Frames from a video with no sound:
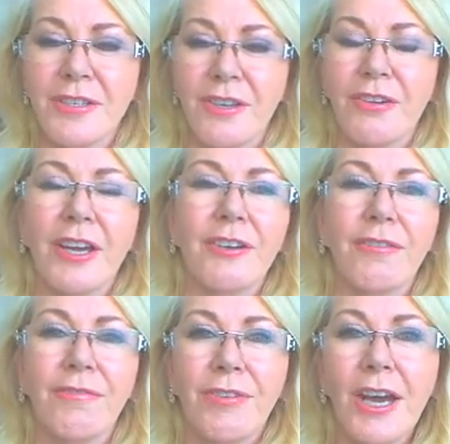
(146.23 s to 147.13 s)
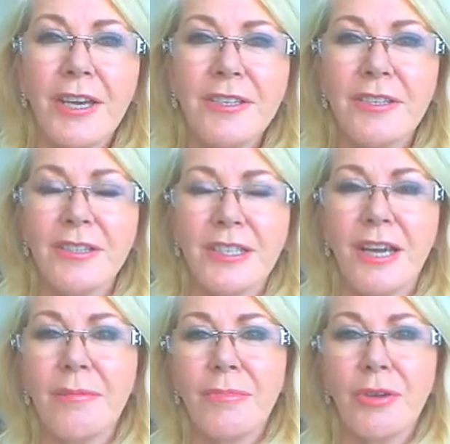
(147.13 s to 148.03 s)
so, and to find
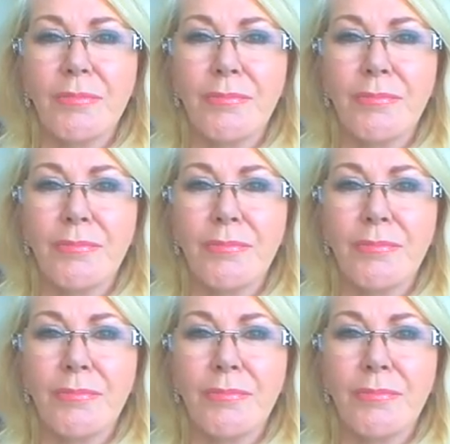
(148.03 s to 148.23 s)
some